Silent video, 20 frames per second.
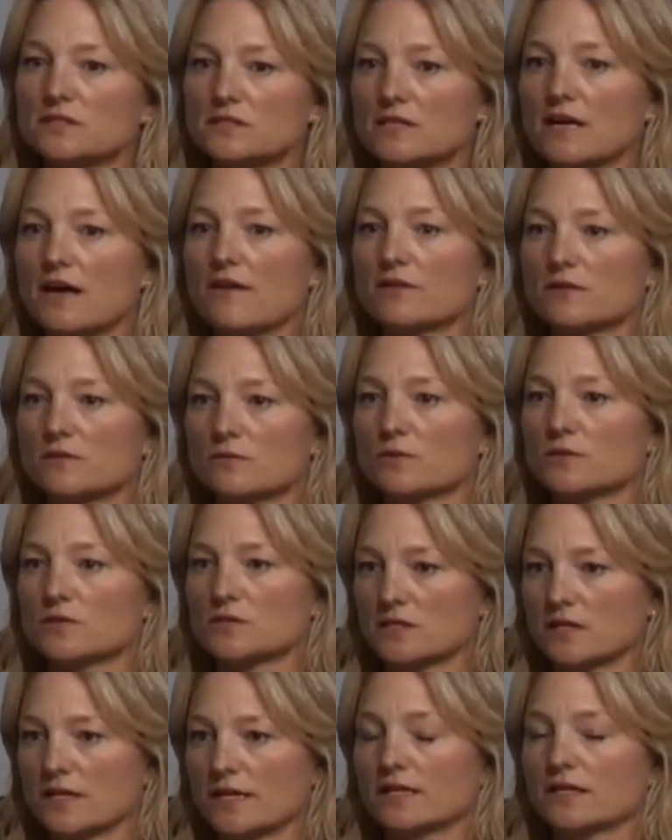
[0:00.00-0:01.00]
seven were
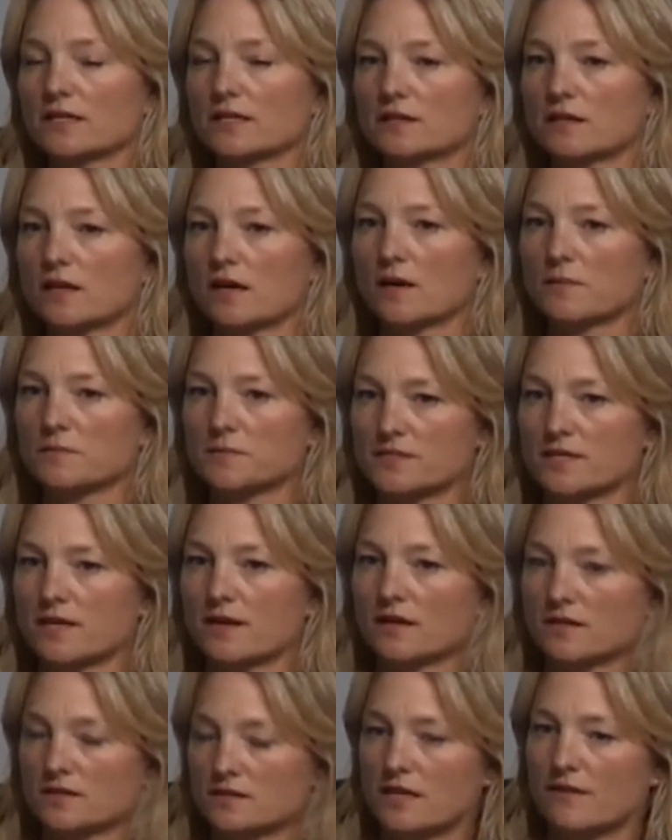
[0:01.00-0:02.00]
slated, um,
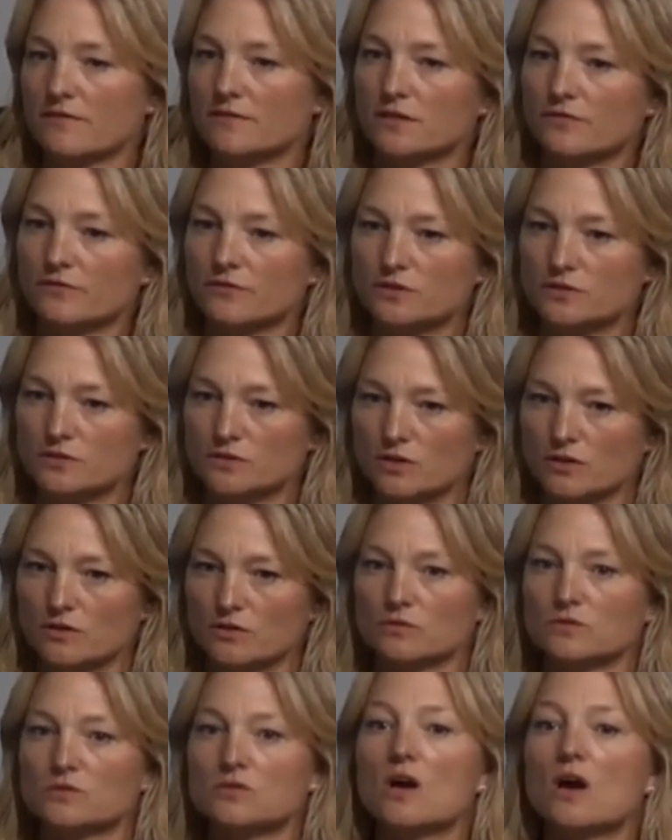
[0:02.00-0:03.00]
seven different
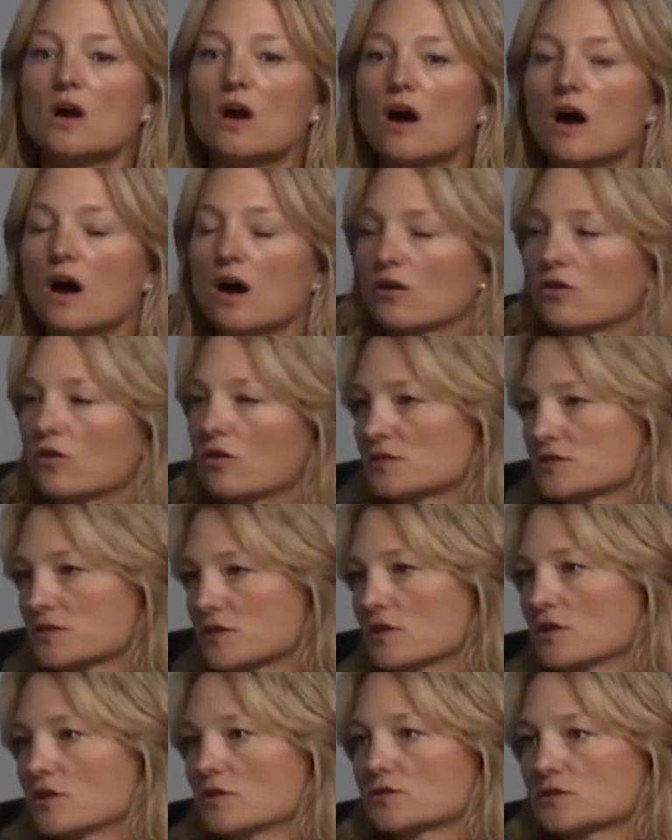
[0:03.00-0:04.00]
zones across
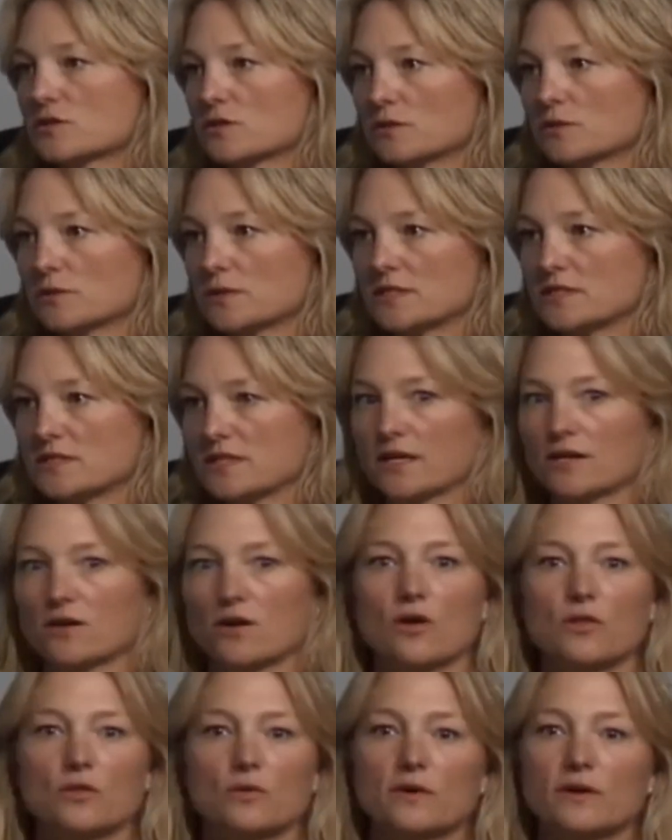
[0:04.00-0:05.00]
the coast of Louisiana,
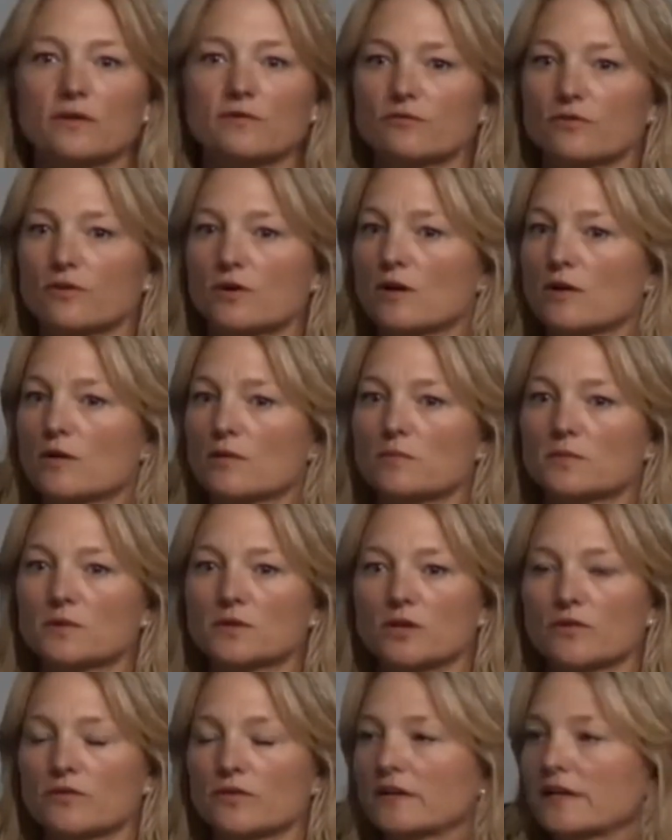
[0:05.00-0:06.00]
all the way from
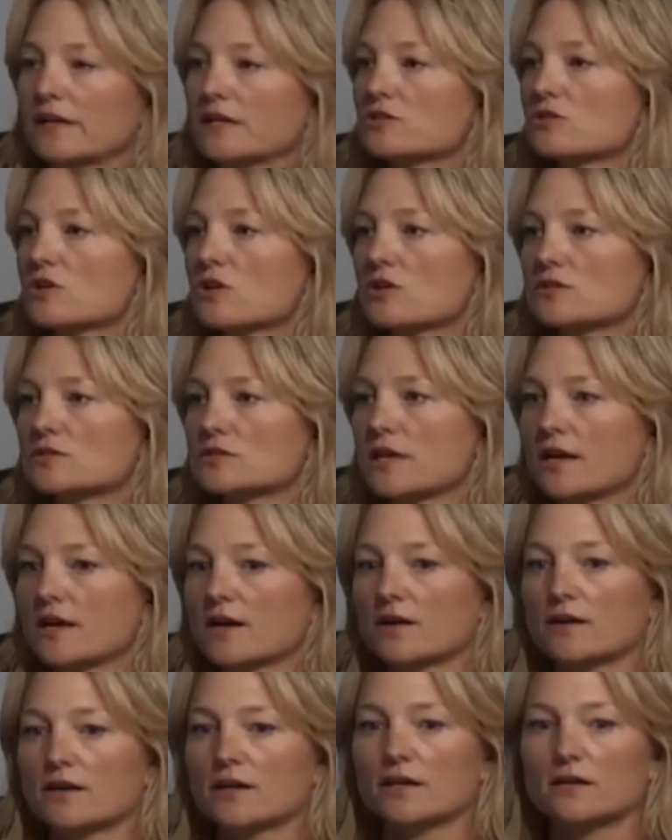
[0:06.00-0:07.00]
you know the Lake Charles
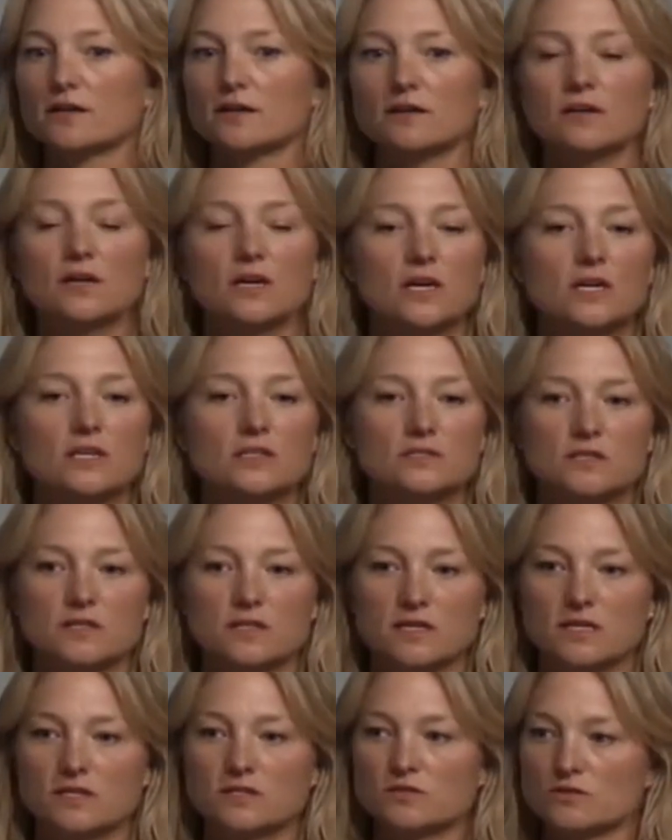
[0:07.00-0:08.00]
area to
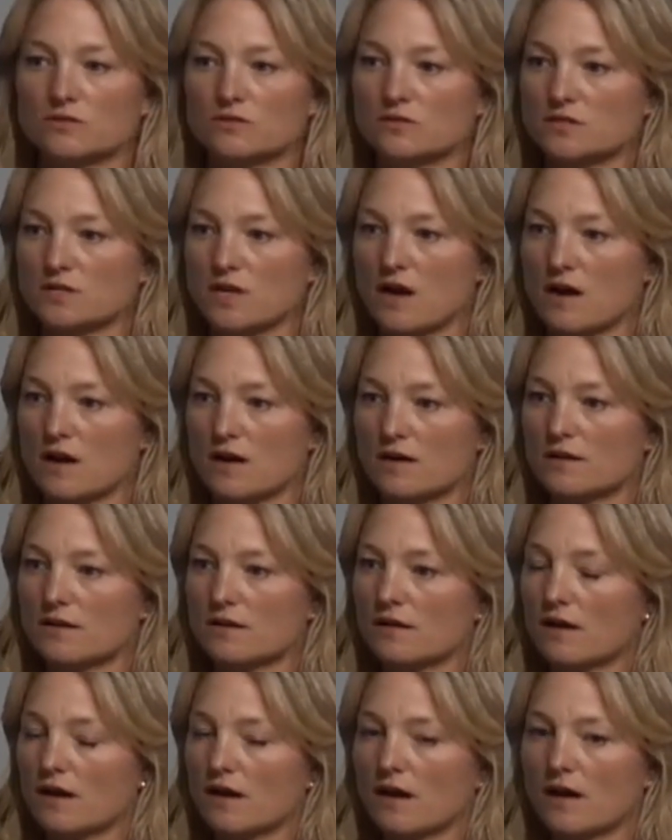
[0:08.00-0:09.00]
the eastern side
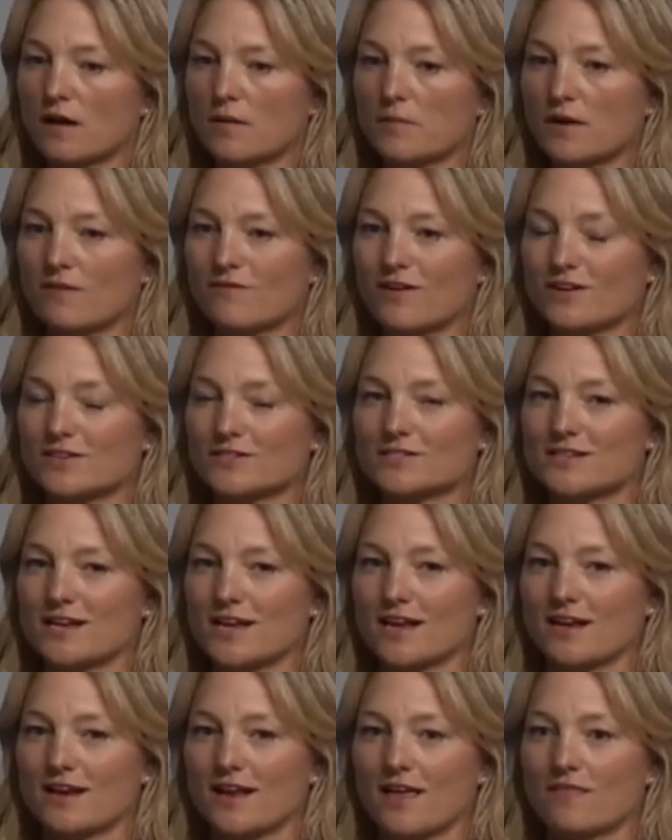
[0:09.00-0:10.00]
um, of our
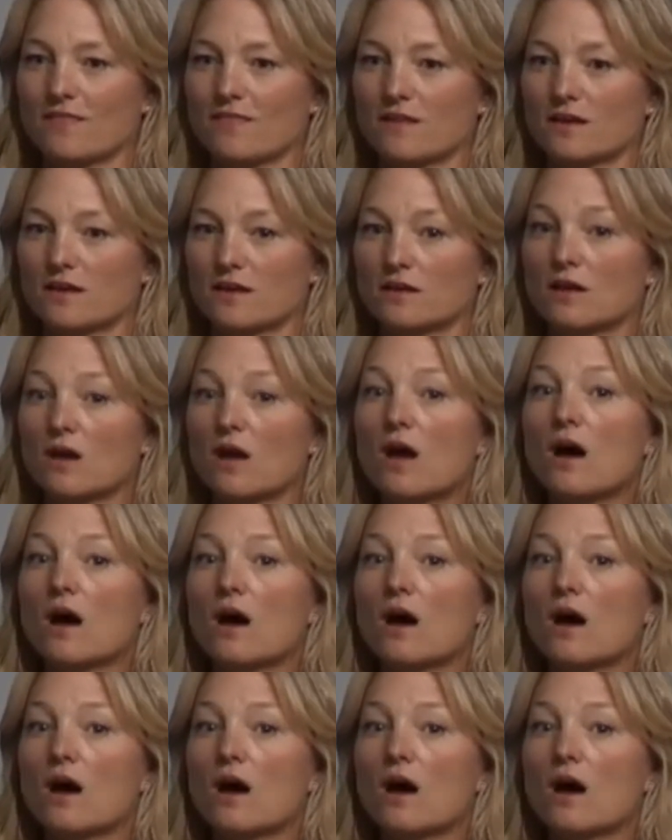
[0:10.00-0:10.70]
state, and then